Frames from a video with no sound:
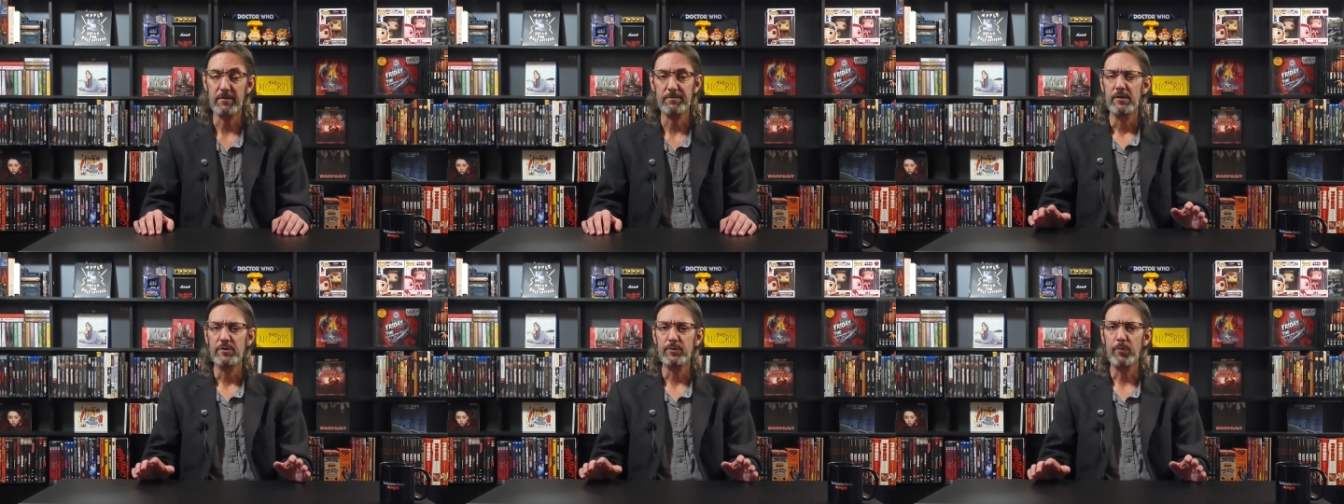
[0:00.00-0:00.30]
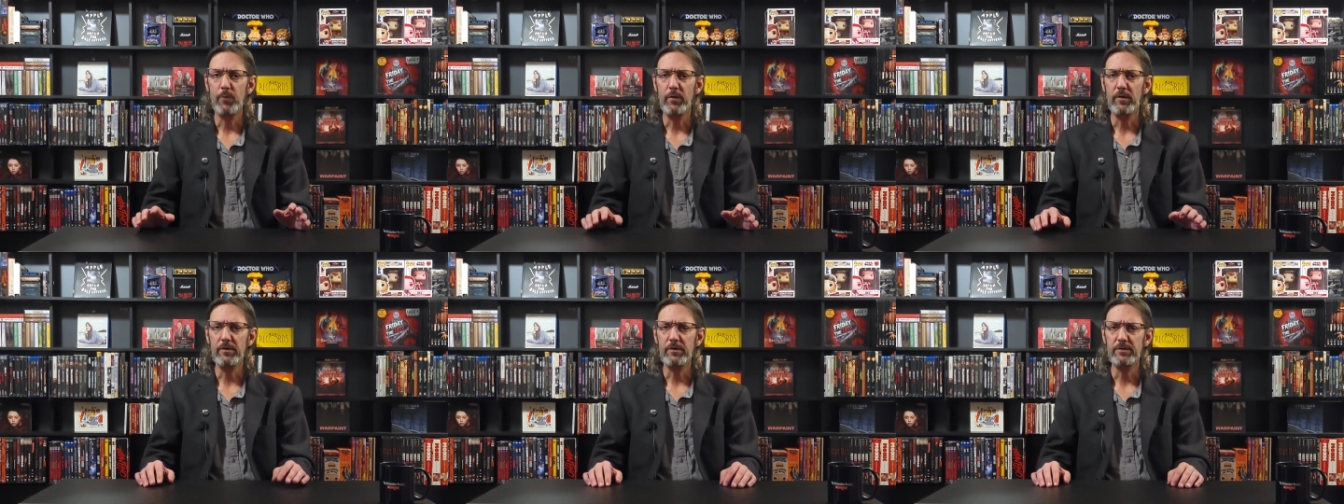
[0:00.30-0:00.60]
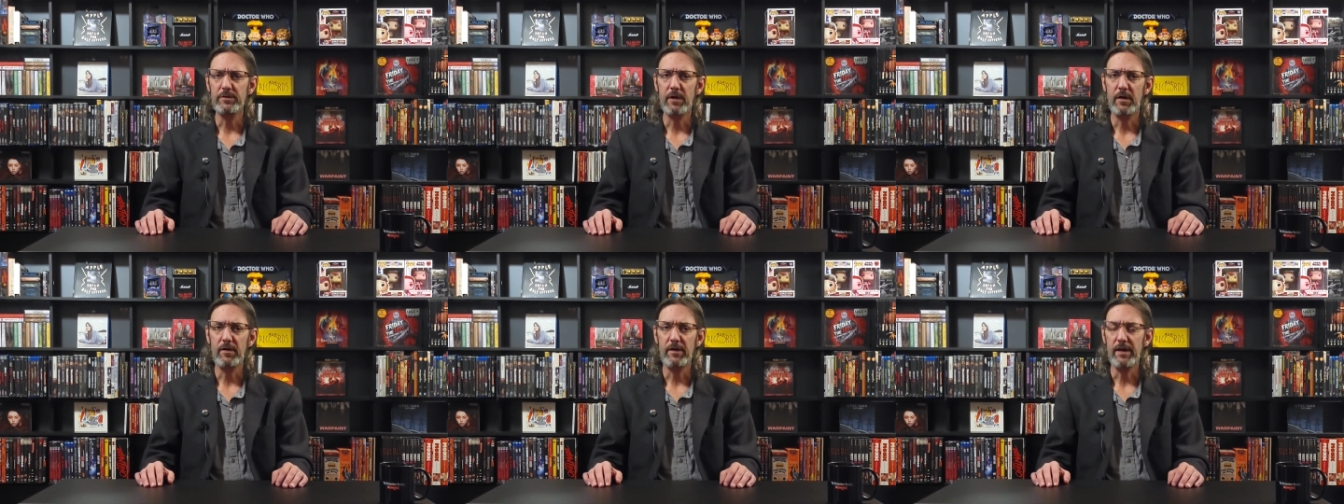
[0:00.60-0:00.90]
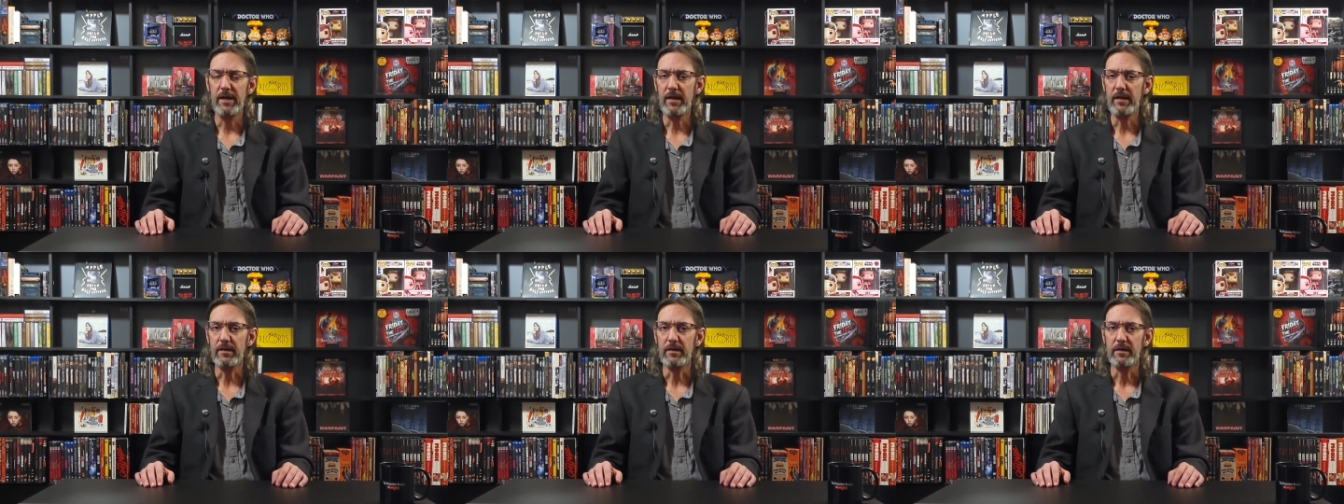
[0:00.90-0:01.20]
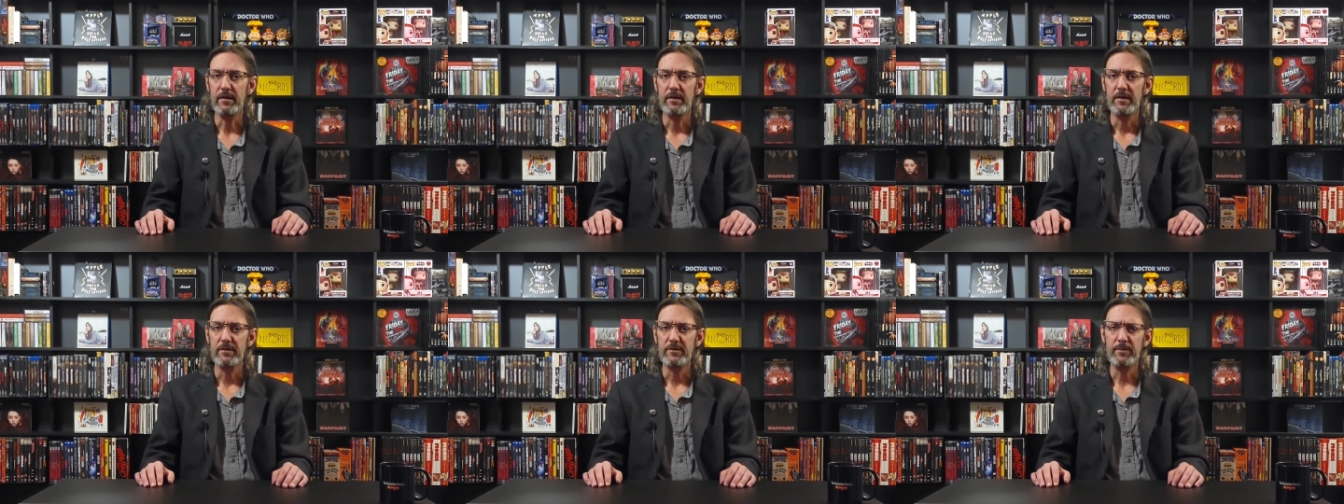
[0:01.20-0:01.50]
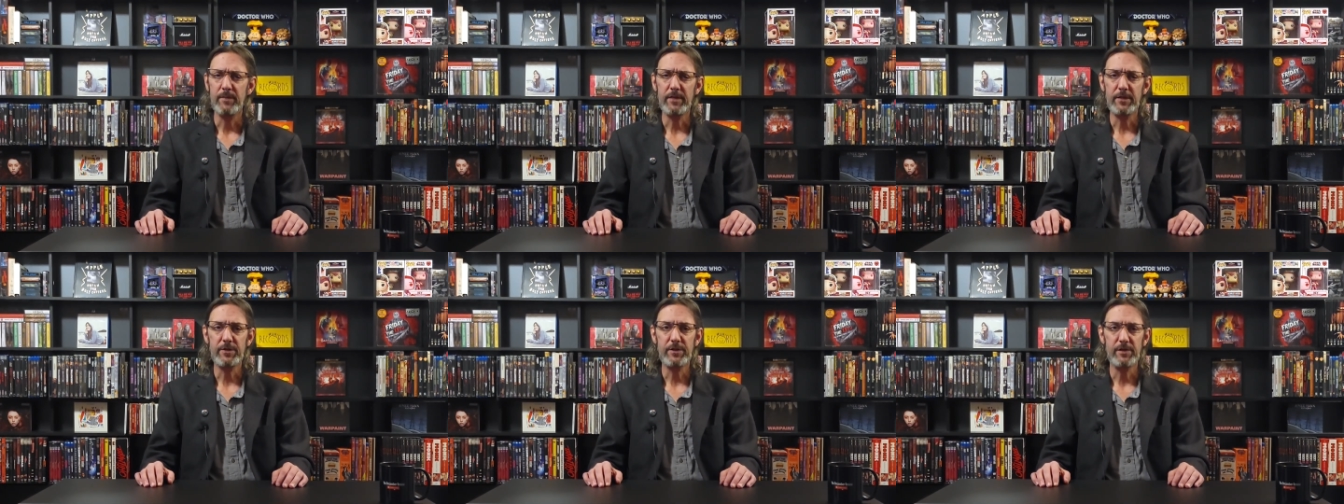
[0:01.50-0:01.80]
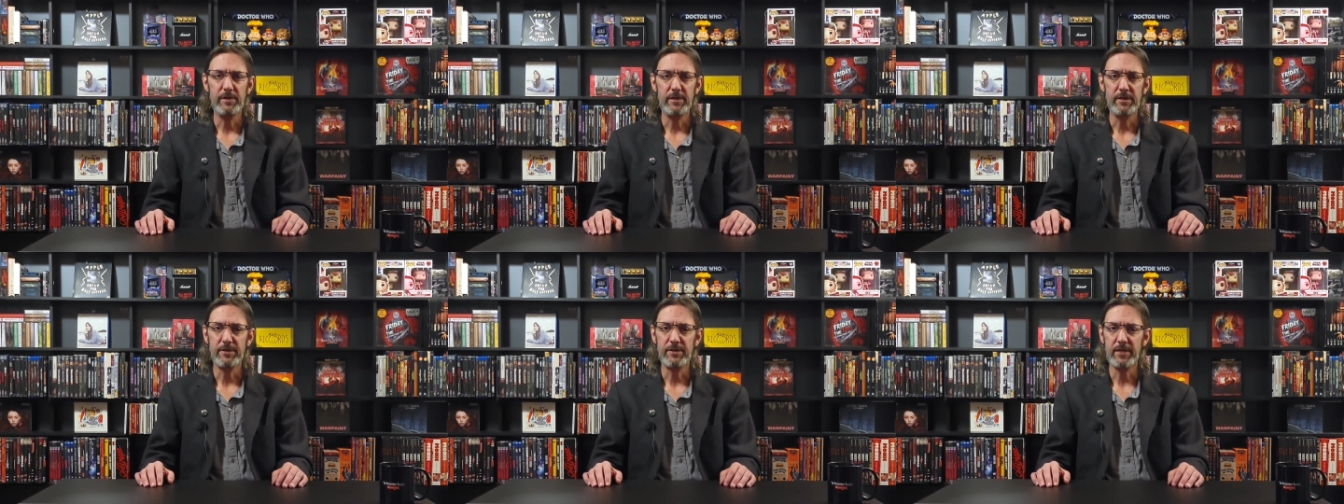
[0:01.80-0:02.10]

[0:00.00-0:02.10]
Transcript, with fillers: Spoilers are ahead, so make sure to